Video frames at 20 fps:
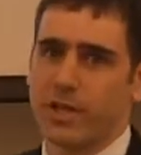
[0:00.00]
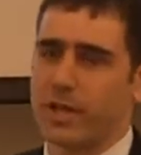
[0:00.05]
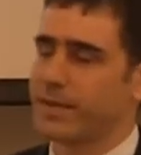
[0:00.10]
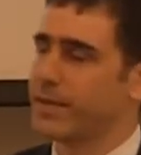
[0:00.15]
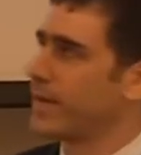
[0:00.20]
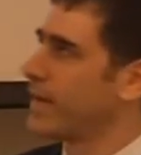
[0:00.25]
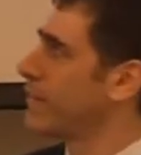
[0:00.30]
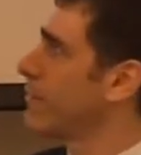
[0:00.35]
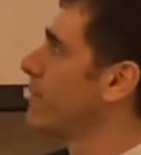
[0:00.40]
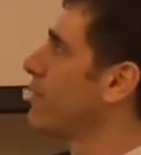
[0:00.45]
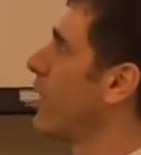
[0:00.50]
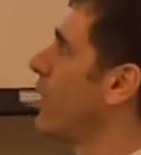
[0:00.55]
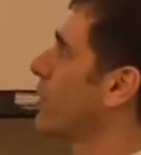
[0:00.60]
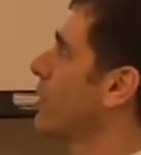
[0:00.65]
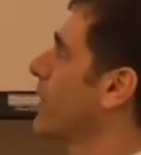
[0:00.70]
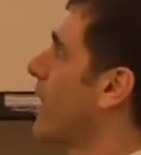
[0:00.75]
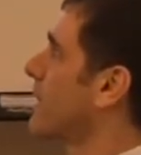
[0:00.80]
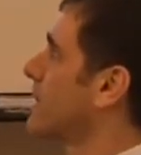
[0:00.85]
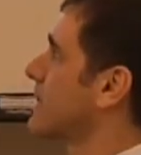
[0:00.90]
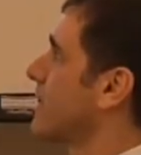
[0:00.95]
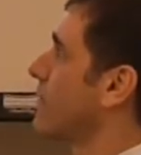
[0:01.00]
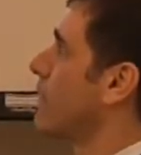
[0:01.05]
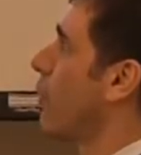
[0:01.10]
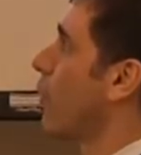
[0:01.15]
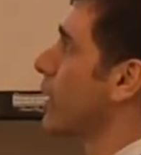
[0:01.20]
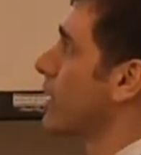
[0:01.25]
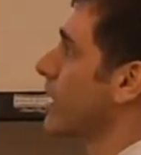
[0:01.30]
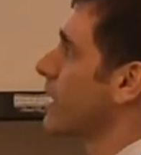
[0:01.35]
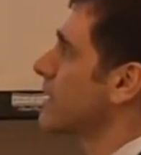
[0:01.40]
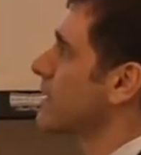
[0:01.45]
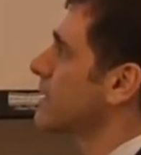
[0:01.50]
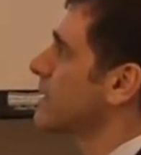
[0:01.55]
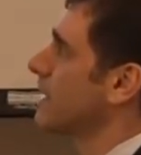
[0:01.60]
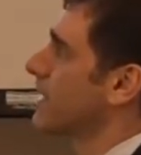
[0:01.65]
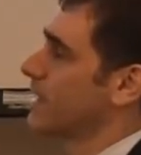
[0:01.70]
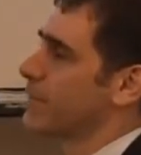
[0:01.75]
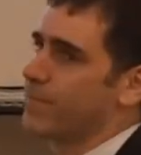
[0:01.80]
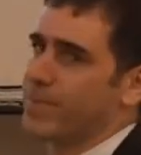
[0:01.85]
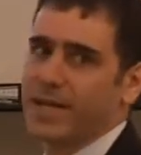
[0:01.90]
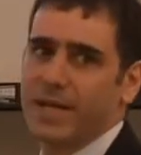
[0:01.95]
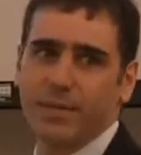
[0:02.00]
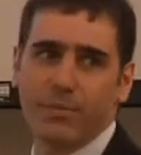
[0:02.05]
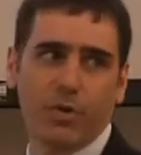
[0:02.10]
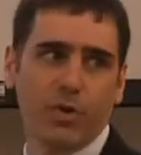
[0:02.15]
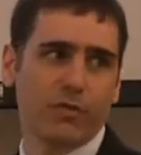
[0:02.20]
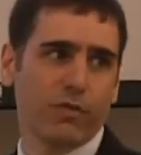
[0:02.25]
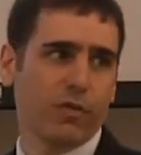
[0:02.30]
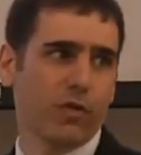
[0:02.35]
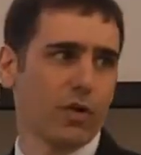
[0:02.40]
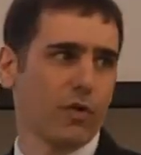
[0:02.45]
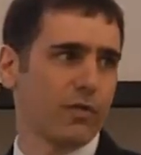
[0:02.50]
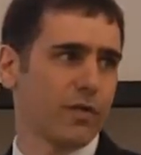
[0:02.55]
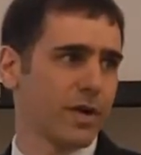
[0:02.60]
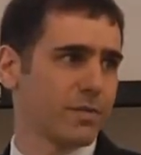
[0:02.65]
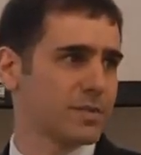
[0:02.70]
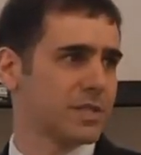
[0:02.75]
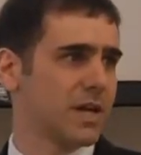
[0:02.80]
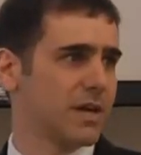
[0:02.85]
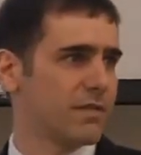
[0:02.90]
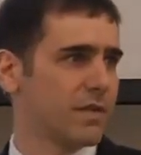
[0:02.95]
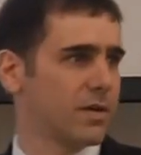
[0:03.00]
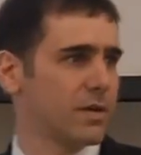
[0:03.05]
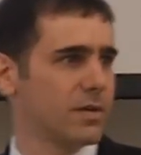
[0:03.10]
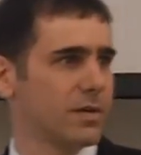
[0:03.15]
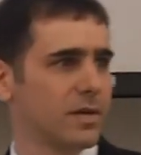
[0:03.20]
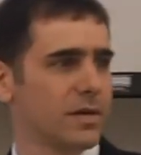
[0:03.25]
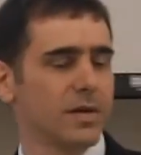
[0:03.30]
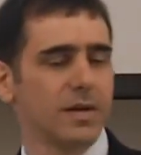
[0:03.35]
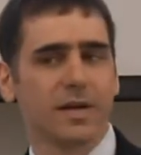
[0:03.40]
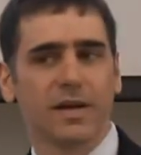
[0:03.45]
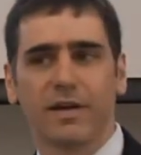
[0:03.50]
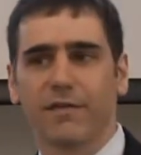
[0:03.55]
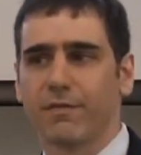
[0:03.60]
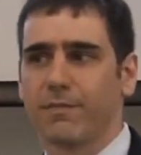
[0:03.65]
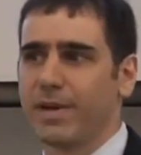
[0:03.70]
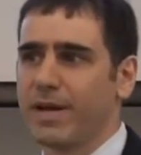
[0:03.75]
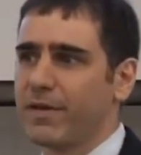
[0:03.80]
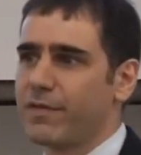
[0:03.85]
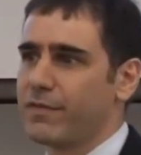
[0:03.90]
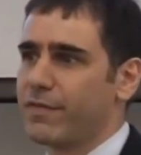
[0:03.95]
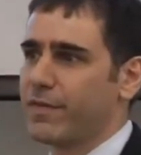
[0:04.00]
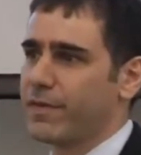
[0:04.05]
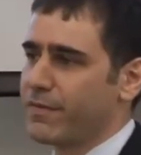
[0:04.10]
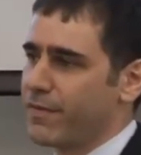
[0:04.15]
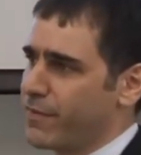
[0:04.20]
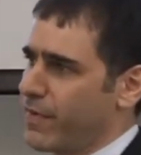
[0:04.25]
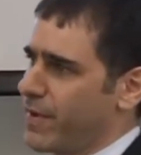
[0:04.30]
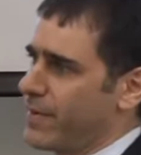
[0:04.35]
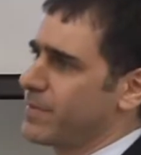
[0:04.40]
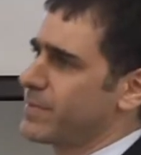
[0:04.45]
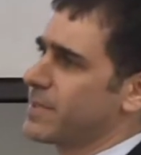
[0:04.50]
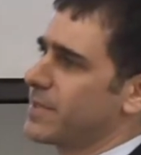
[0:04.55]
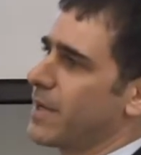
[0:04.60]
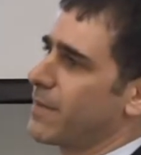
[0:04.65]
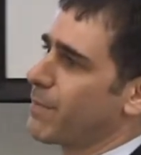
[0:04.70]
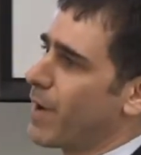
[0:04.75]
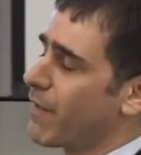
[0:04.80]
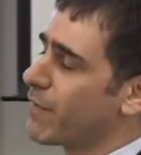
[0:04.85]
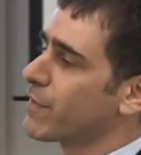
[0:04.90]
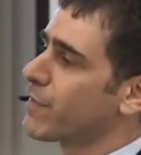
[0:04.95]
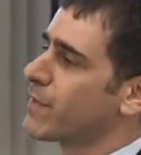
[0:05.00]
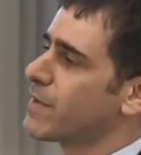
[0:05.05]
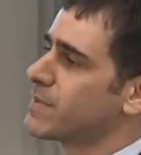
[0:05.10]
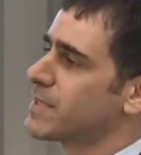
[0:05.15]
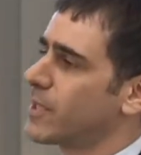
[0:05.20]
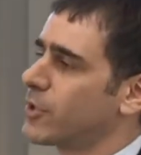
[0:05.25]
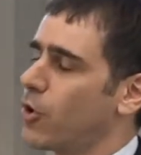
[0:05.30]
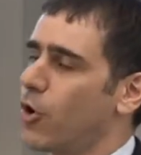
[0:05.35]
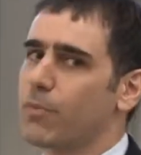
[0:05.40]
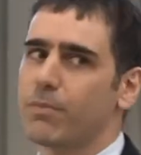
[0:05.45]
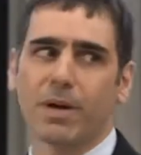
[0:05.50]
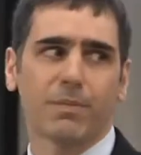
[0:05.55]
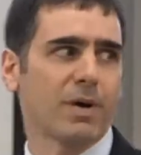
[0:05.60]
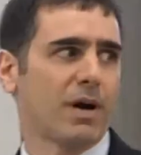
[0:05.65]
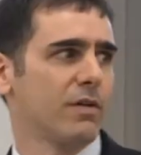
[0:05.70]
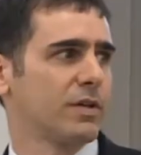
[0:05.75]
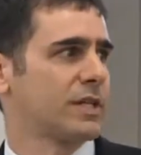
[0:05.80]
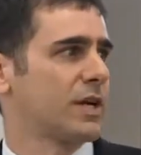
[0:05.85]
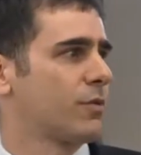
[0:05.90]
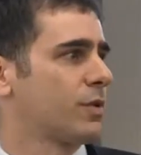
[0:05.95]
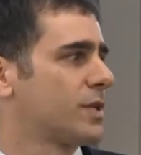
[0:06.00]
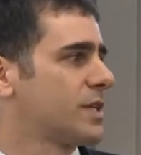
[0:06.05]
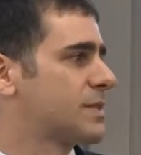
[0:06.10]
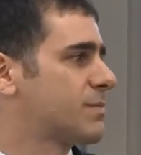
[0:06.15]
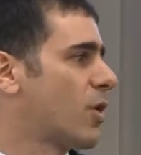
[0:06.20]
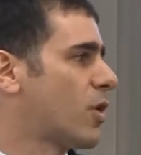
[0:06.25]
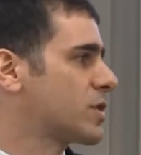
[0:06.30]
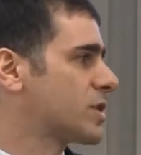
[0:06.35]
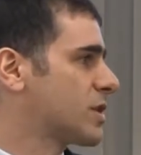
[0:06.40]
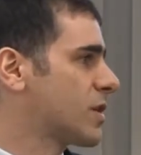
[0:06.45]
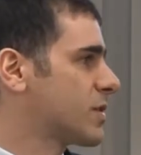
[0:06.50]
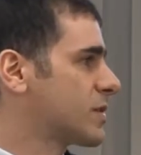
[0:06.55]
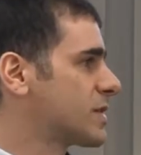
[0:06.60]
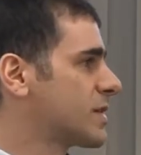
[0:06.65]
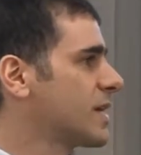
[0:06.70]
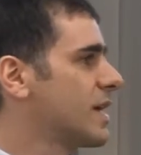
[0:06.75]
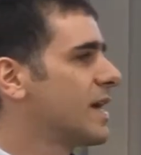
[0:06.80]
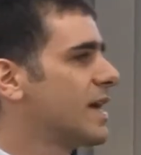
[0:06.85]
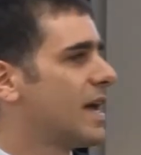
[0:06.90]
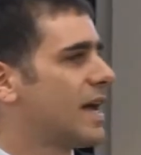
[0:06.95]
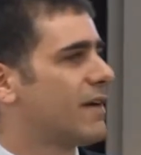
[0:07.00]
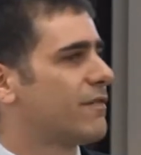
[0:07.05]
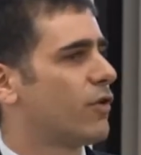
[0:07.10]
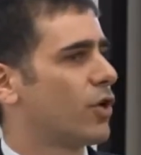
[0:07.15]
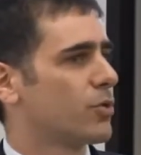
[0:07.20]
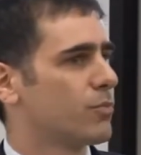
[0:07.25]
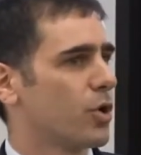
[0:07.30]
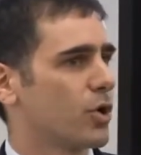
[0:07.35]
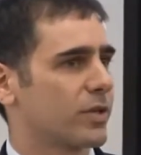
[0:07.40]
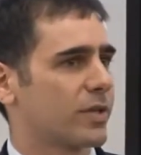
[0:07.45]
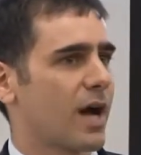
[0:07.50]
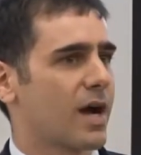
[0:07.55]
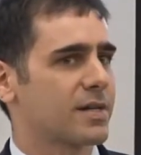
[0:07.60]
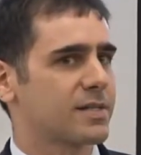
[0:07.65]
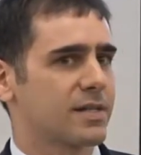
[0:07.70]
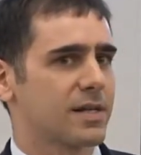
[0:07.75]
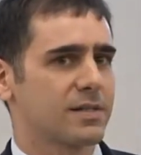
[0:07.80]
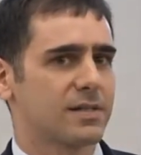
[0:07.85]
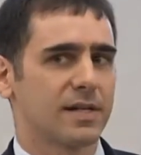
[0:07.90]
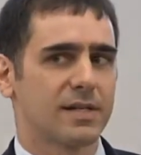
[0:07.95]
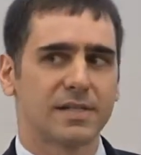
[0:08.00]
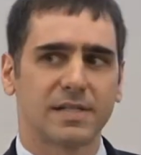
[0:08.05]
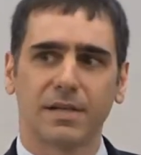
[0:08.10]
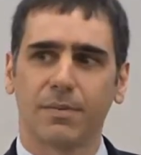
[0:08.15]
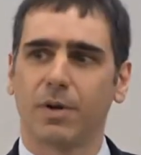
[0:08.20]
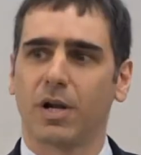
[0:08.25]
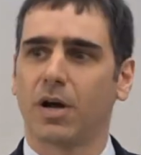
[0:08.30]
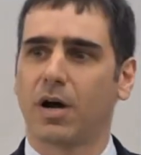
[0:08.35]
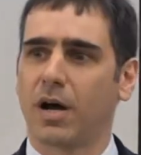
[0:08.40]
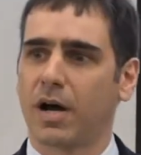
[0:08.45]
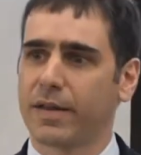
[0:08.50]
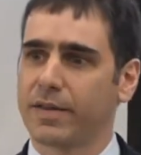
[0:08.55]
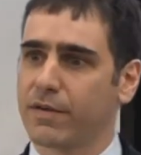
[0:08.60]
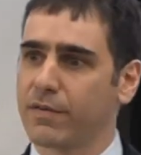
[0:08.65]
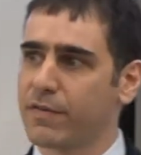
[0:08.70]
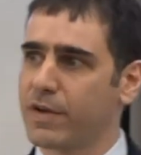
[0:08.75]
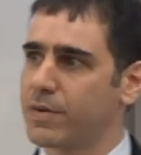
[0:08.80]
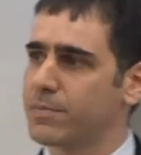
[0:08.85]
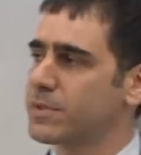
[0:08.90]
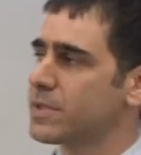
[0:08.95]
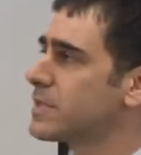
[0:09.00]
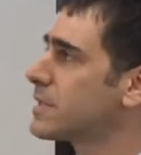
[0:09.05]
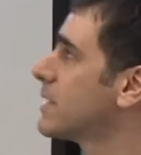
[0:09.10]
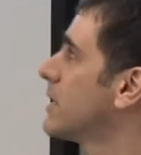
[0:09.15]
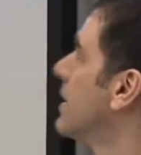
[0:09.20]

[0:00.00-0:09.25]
that I have about tax avoidance at PE portfolio firms level. If PE firms, private firms that are owned by private equity sponsors avoid more taxes than similar other firms.